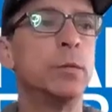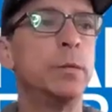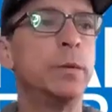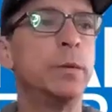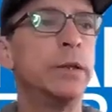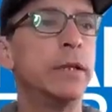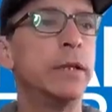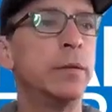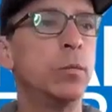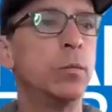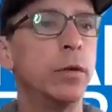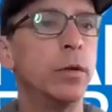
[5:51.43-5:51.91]
We
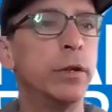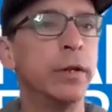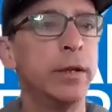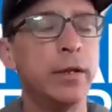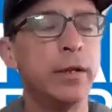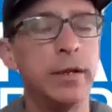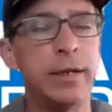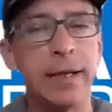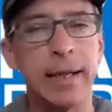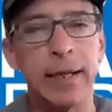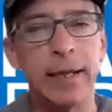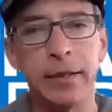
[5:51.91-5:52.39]
did one at
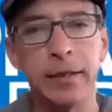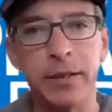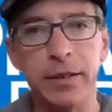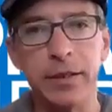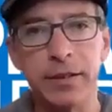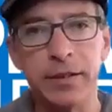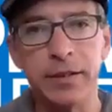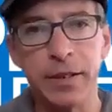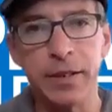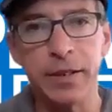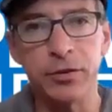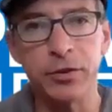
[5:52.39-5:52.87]
Italian
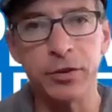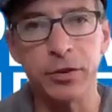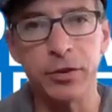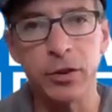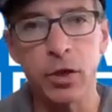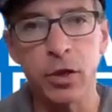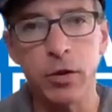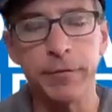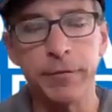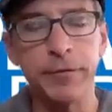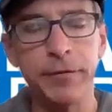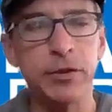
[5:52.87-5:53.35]
Station
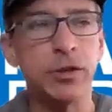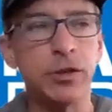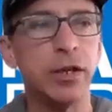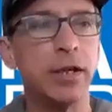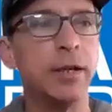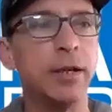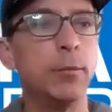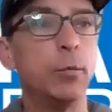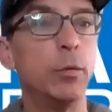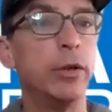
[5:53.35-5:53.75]
coffee shop.